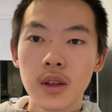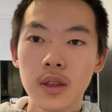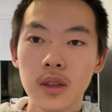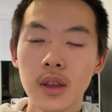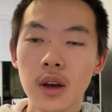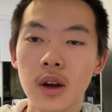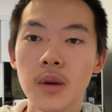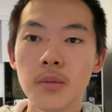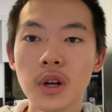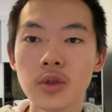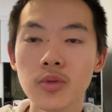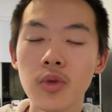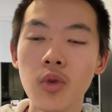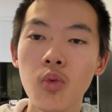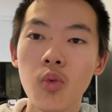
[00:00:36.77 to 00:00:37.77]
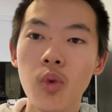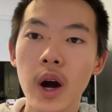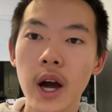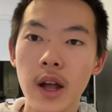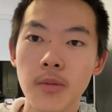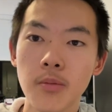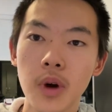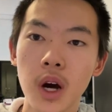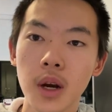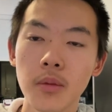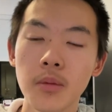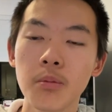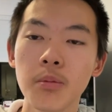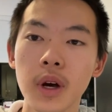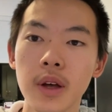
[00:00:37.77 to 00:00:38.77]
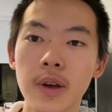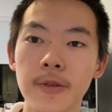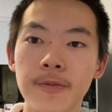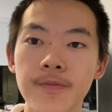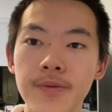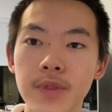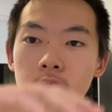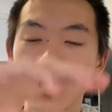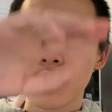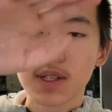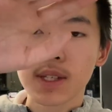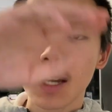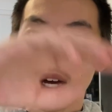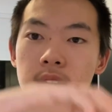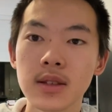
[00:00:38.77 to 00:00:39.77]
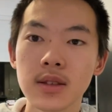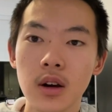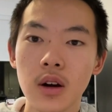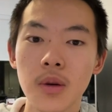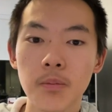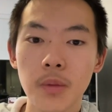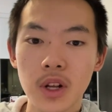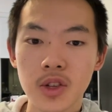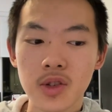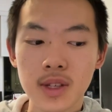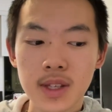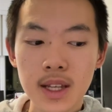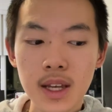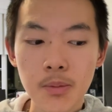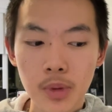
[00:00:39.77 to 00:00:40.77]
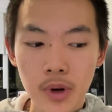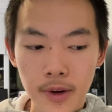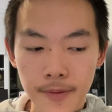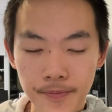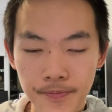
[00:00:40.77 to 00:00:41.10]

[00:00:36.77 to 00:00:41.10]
They are much more wide bottom, but their sides are much steeper.